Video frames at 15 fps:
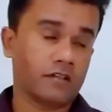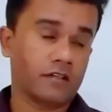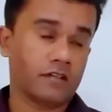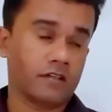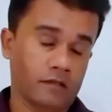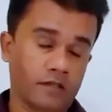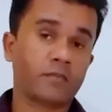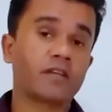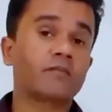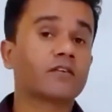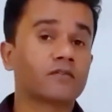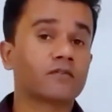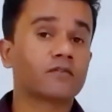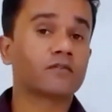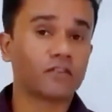experiment
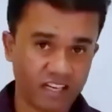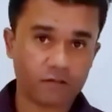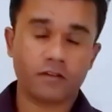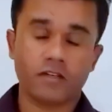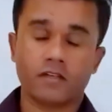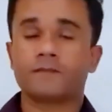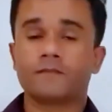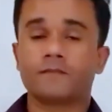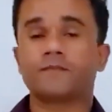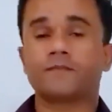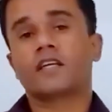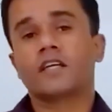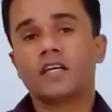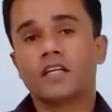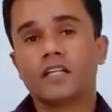was that one.
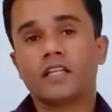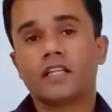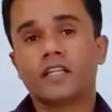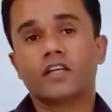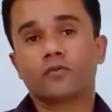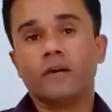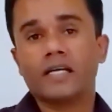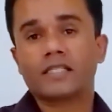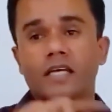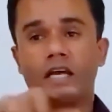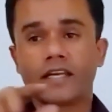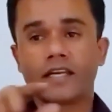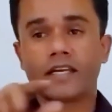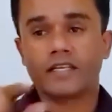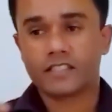Then to pass
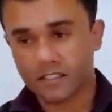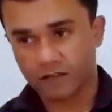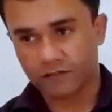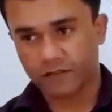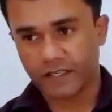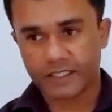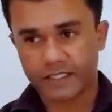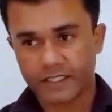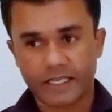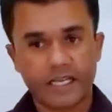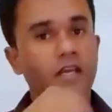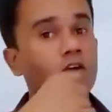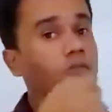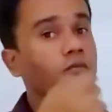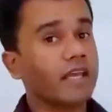hydrogen sulfide gas, we
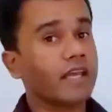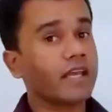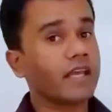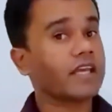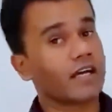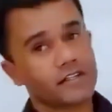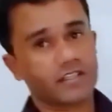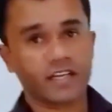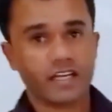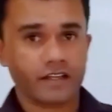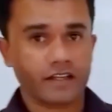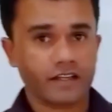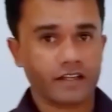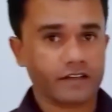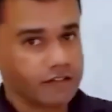have to make hydrogen
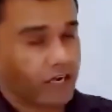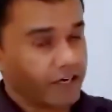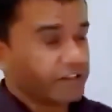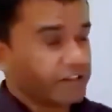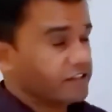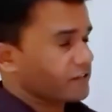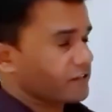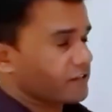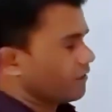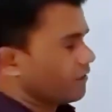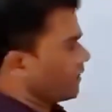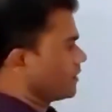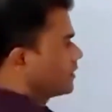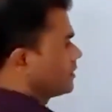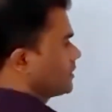gas, hydrogen sulfide.
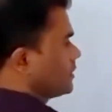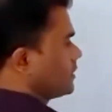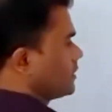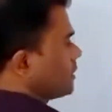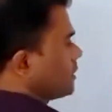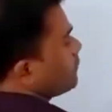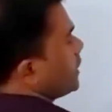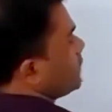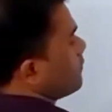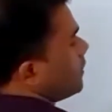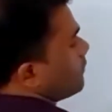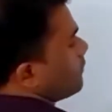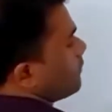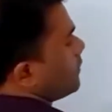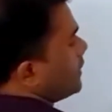For that, what we
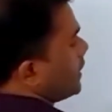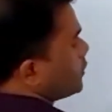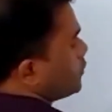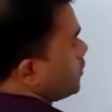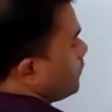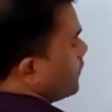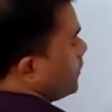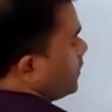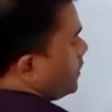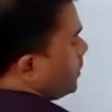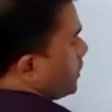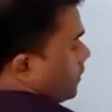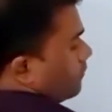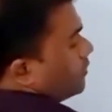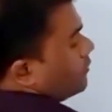did actually,
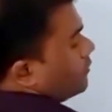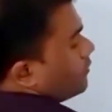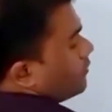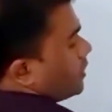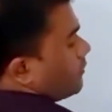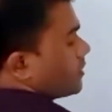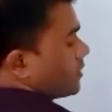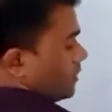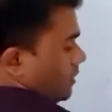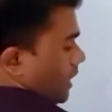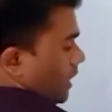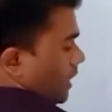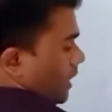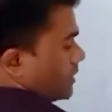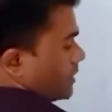we were given
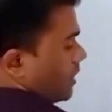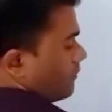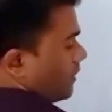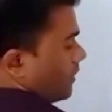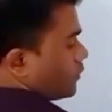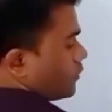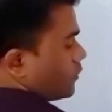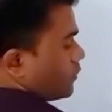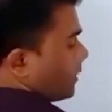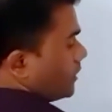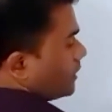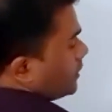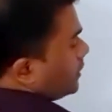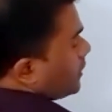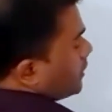iron sulfide solid.
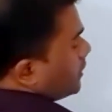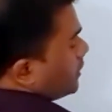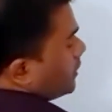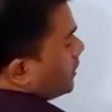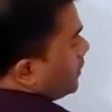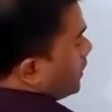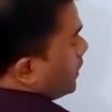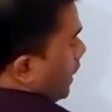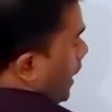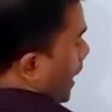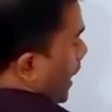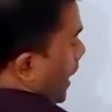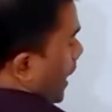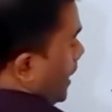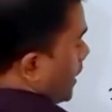Then we add
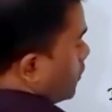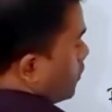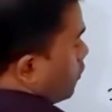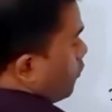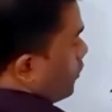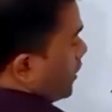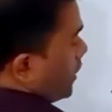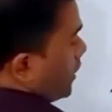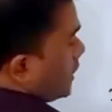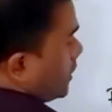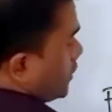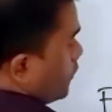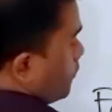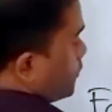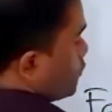hydrochloric
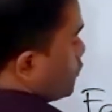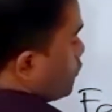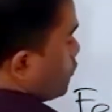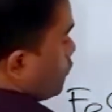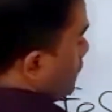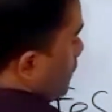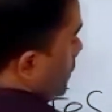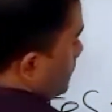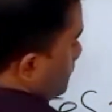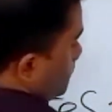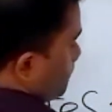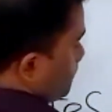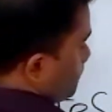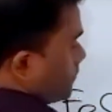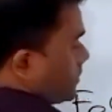drops to that one,
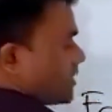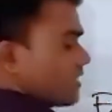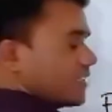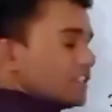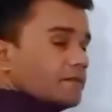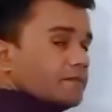acid.